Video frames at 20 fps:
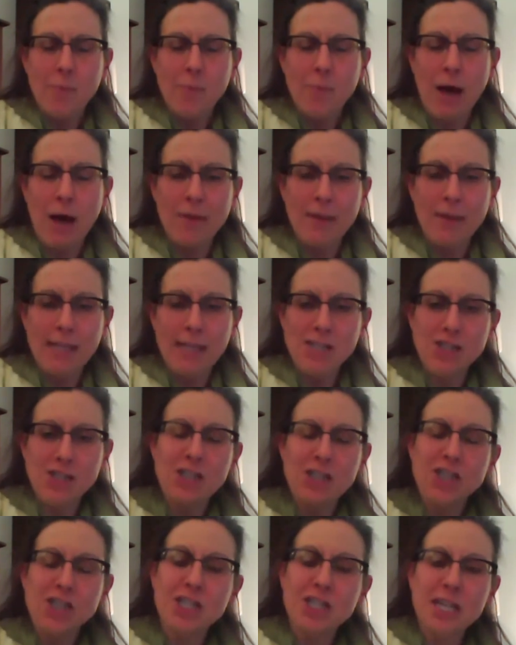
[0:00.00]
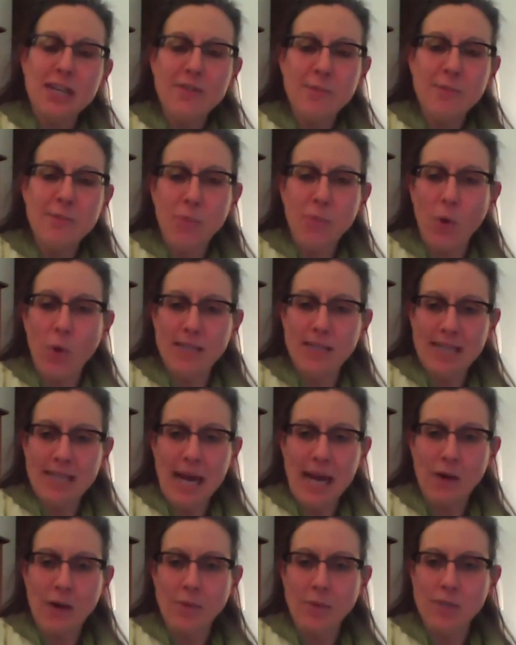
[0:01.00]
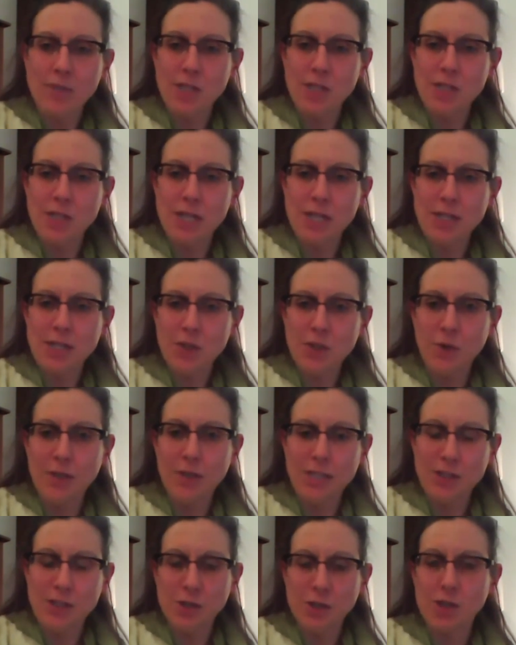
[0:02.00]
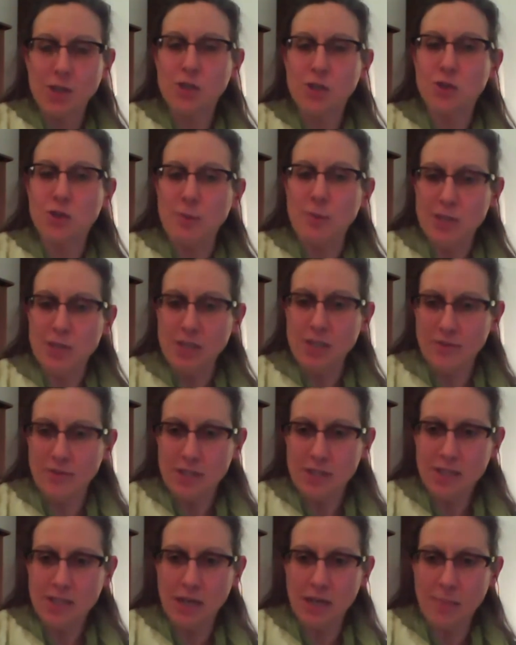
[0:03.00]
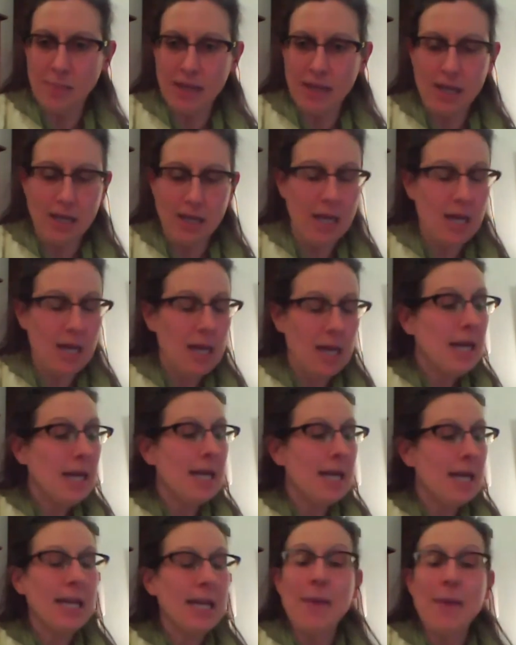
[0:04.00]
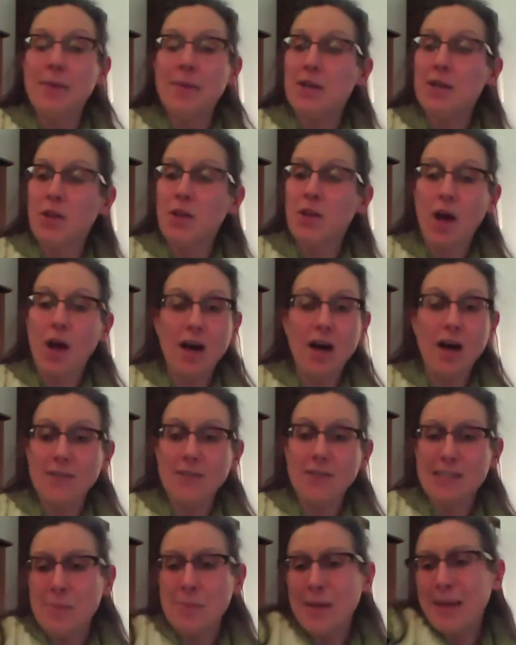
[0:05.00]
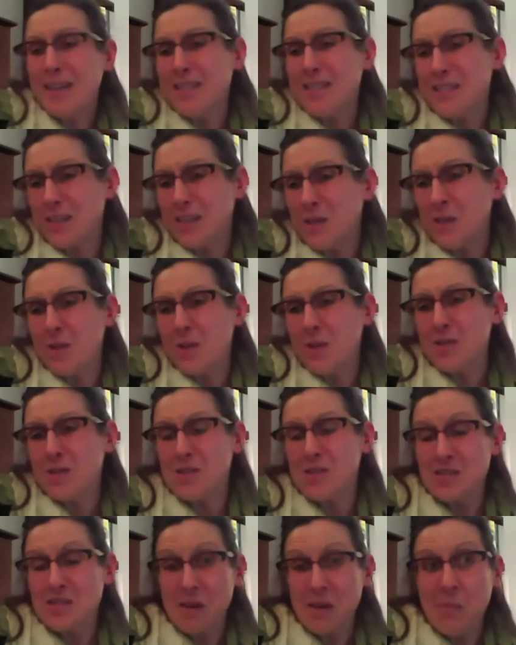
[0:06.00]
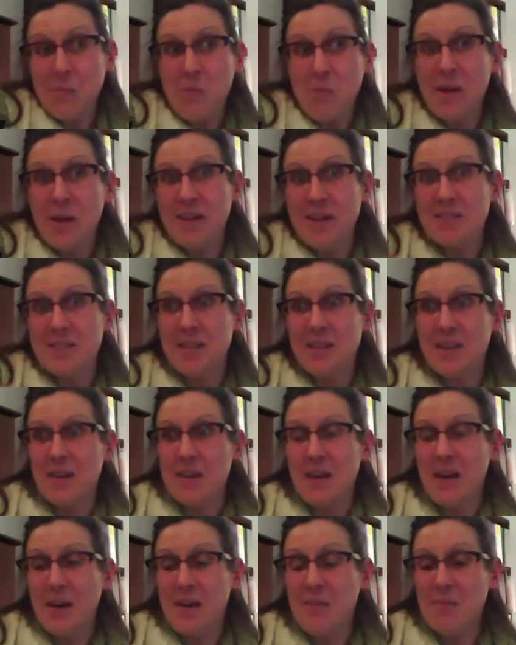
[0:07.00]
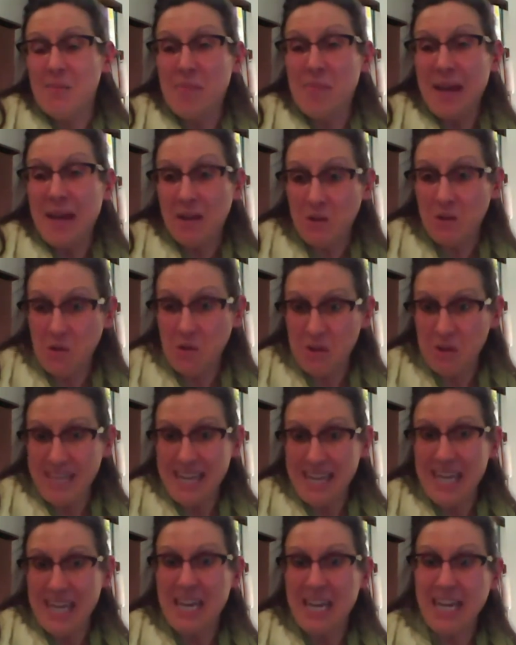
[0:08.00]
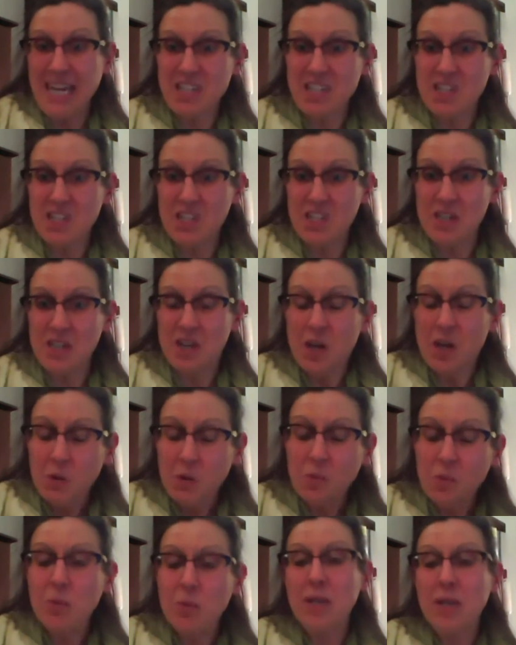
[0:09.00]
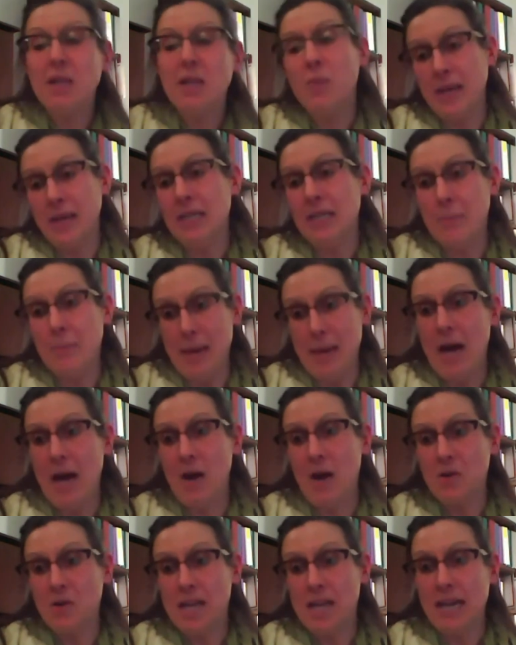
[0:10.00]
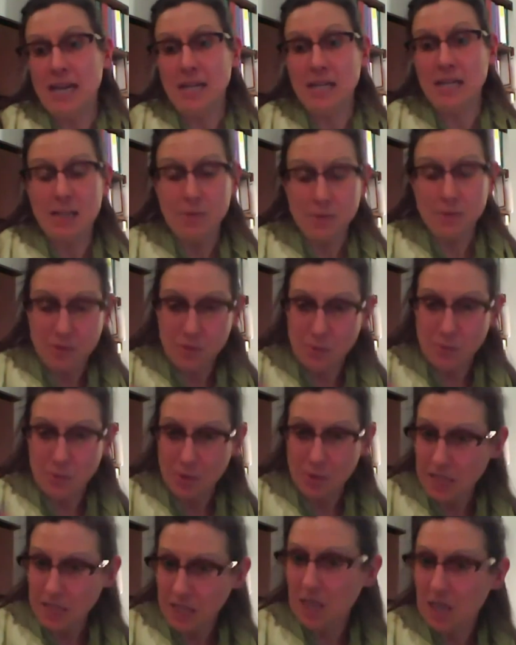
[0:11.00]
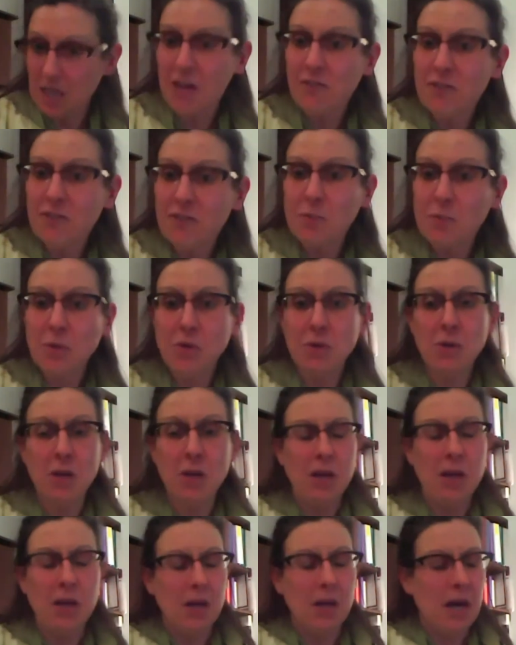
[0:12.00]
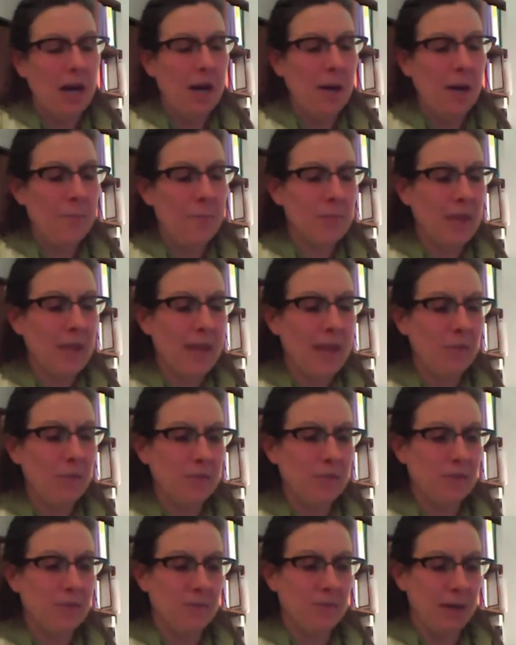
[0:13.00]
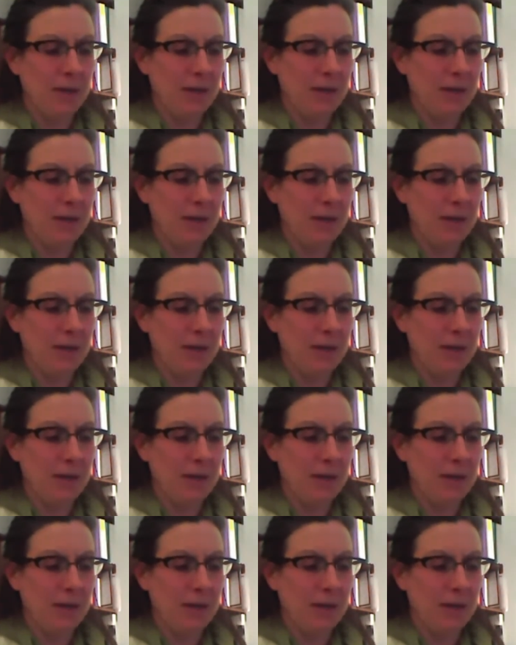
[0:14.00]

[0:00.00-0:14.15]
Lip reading: populations, and she even points out when she does her initial description of this young man, he came into the office, and because it looked somewhat medical in nature, really wigged him out, and he was really uncomfortable and was